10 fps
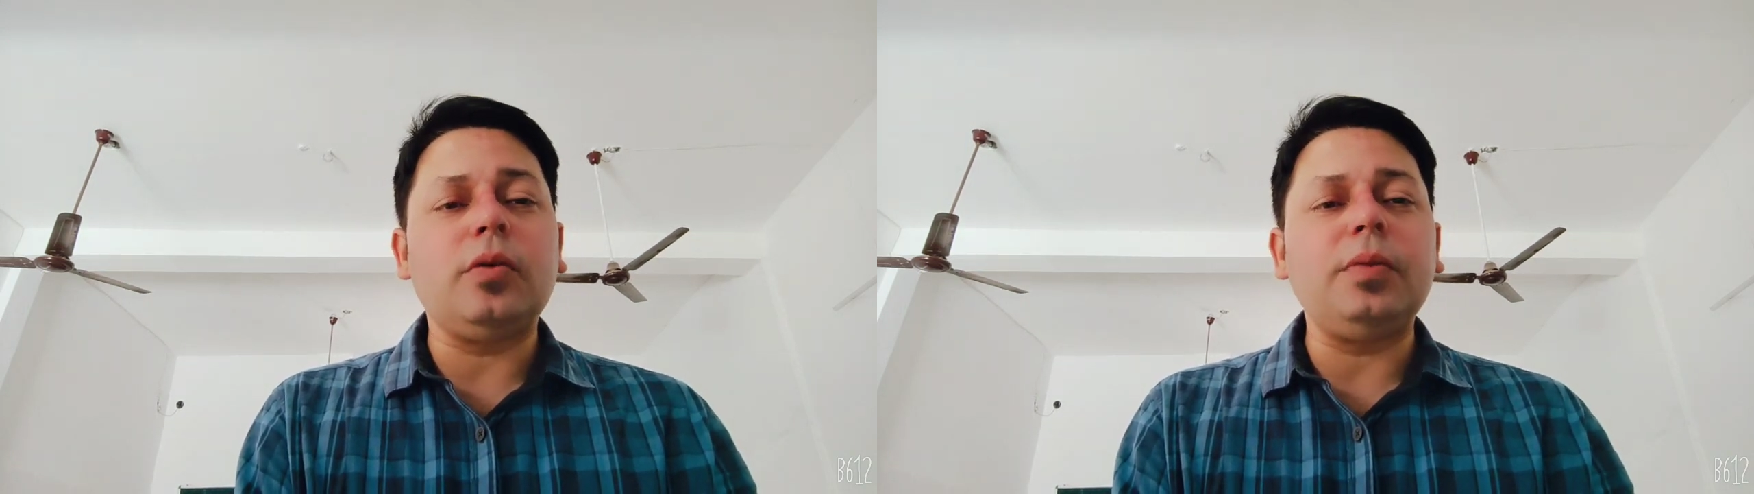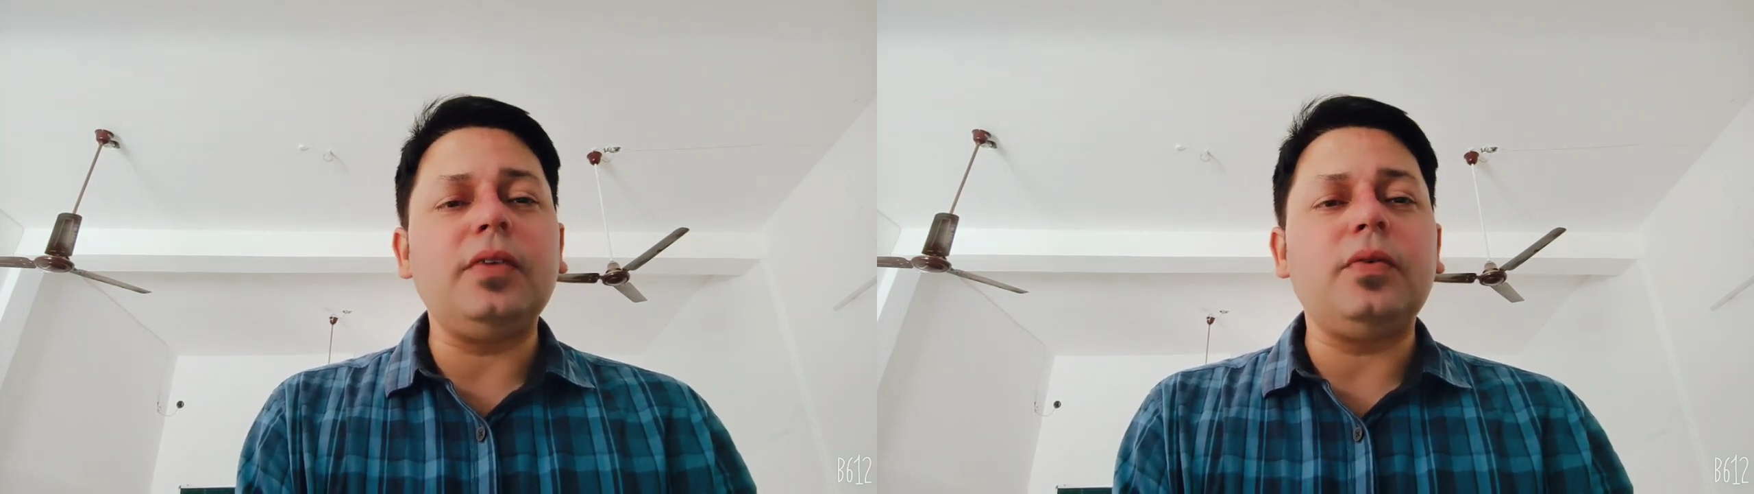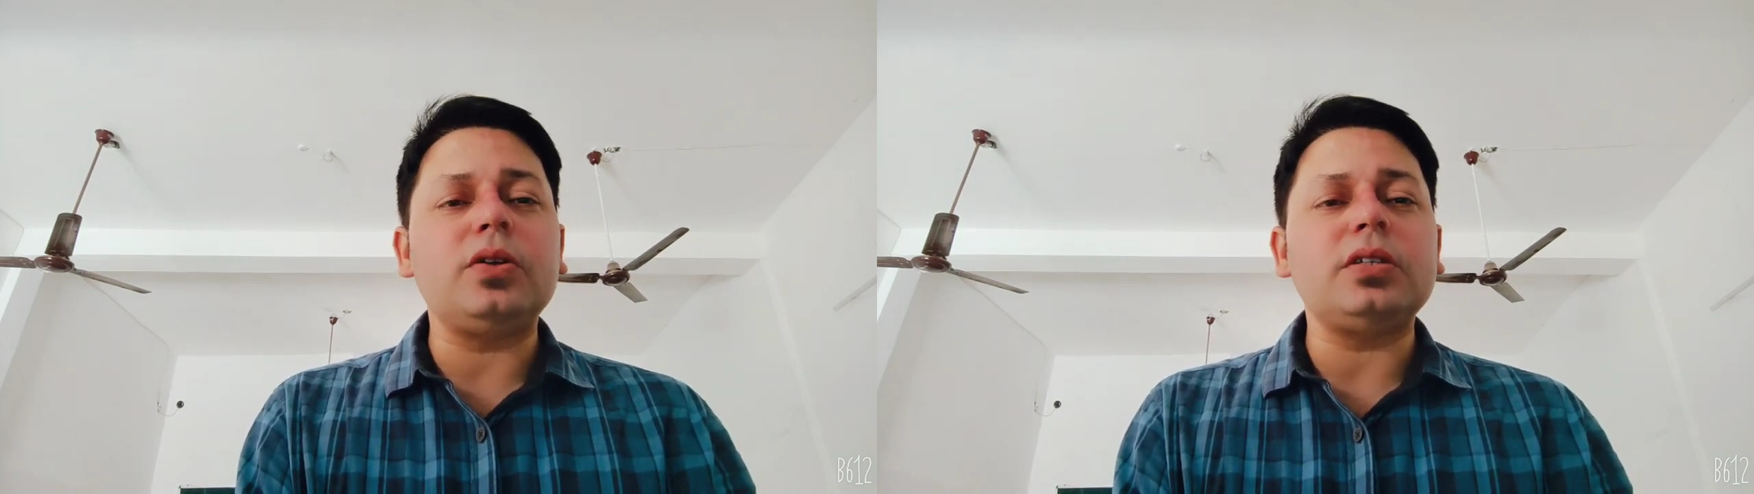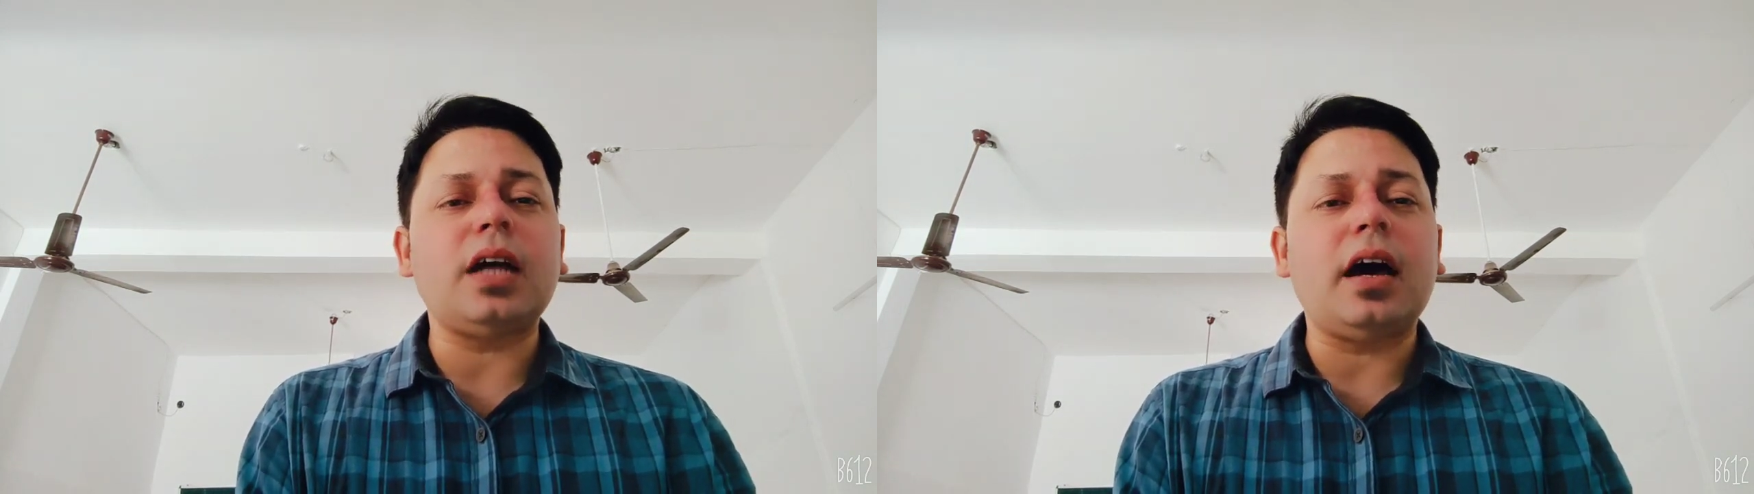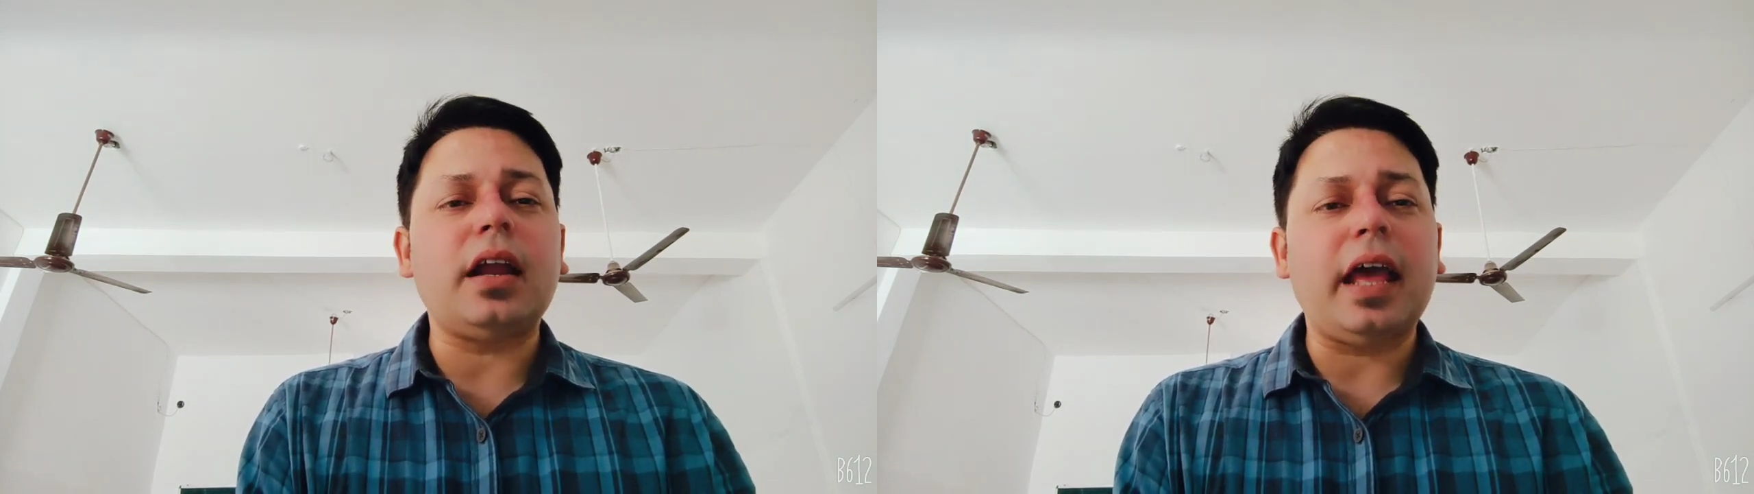Omnivores
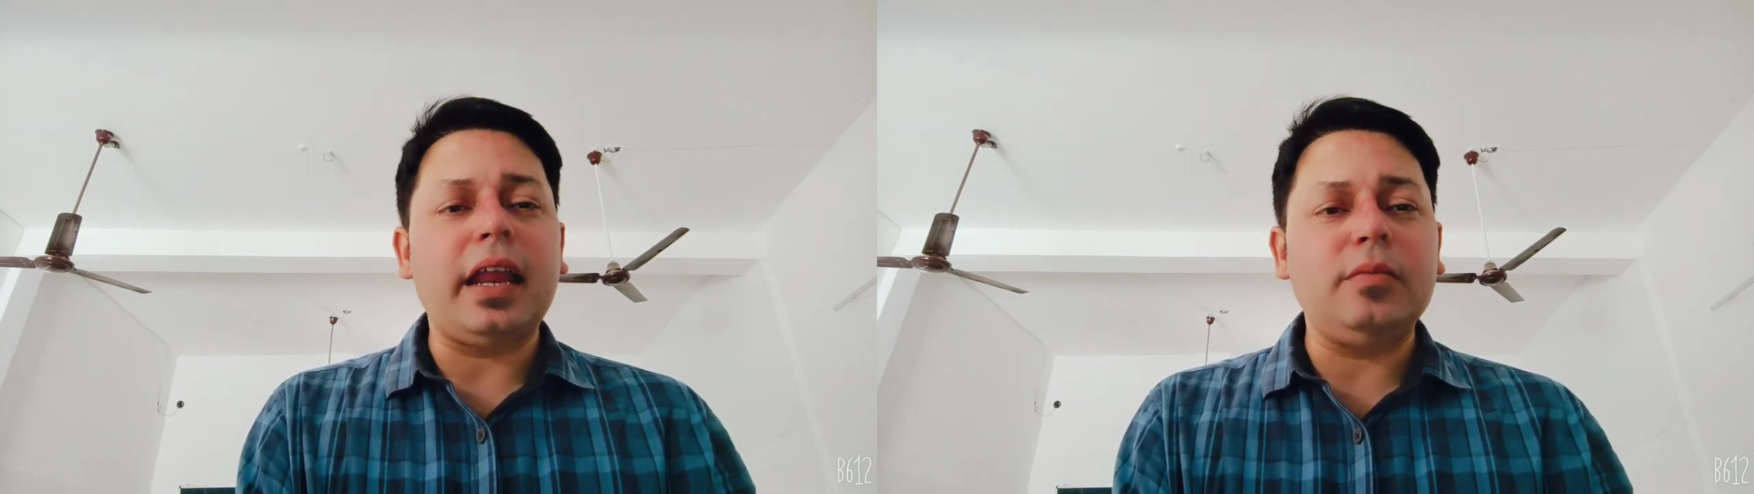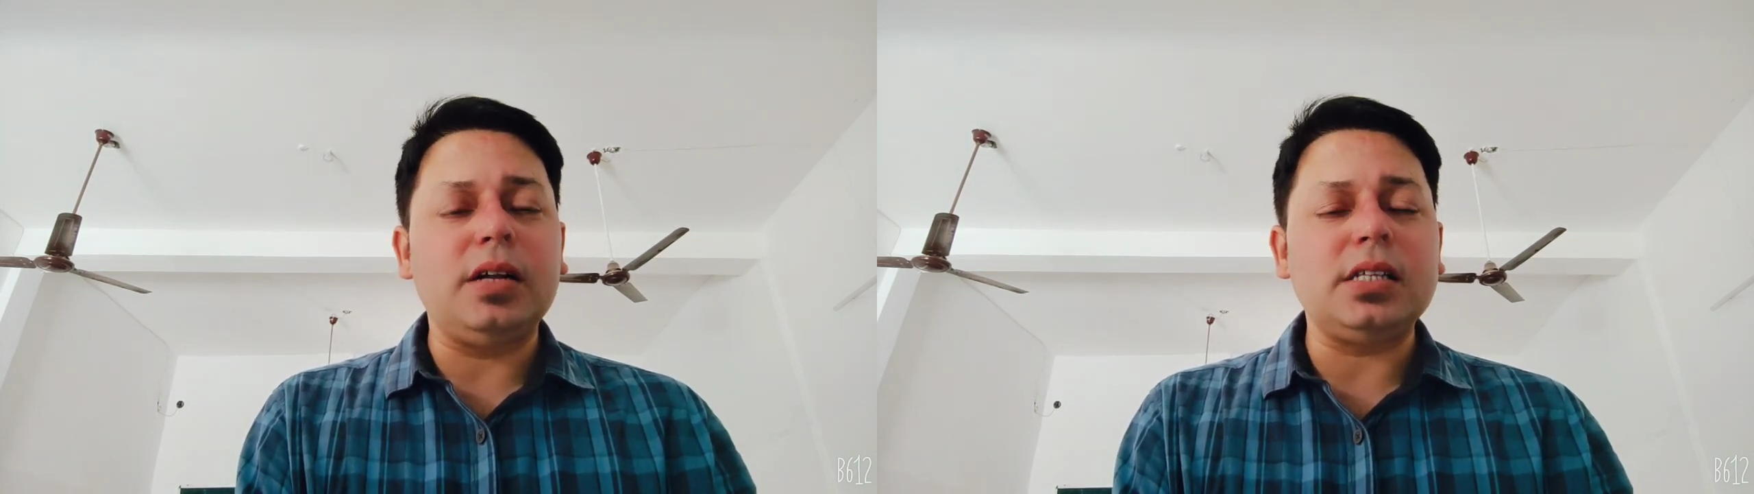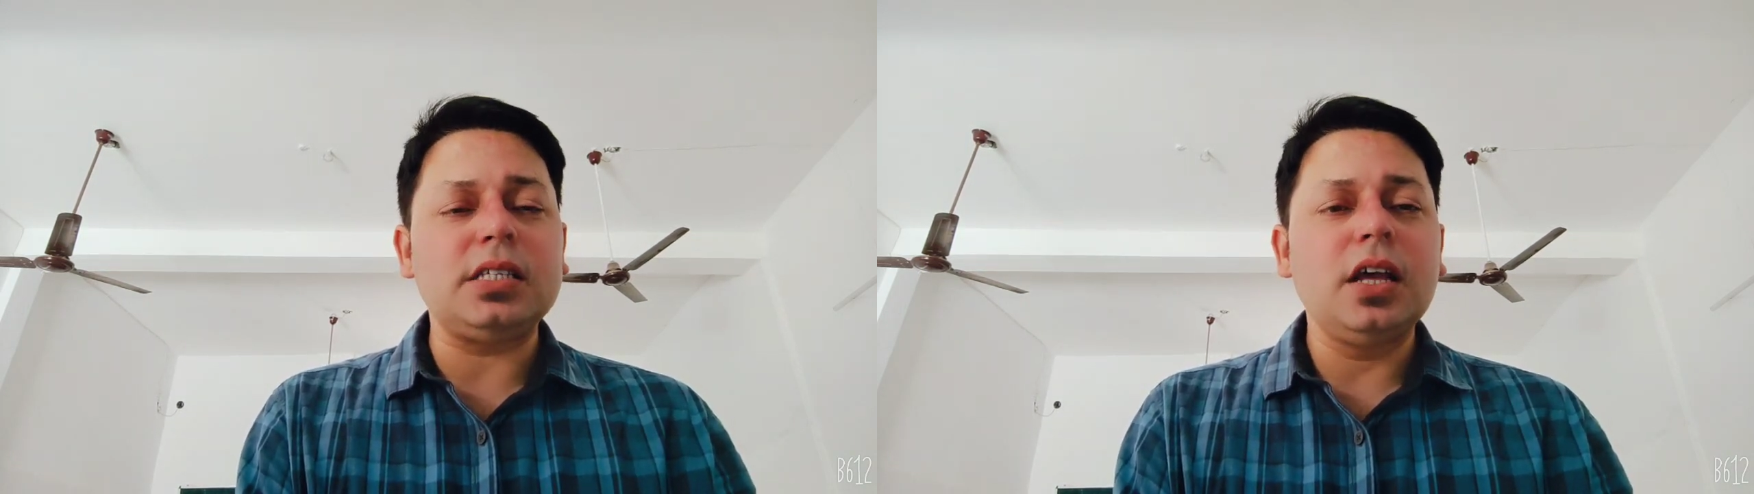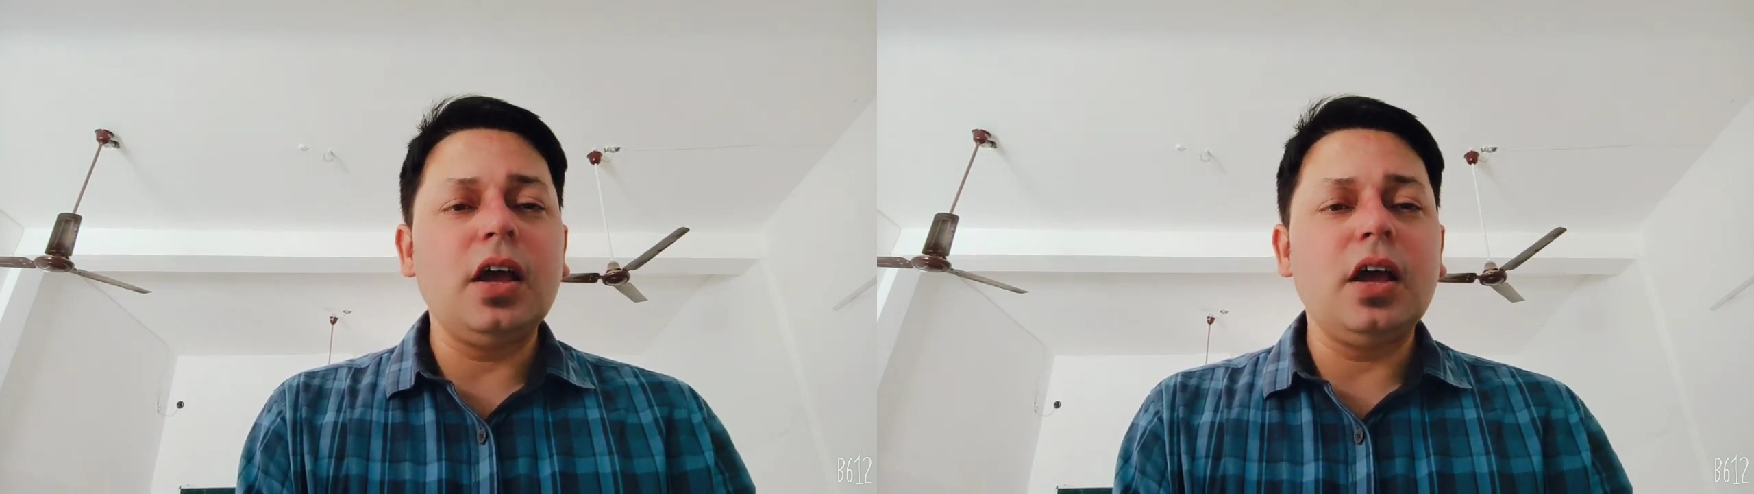are animals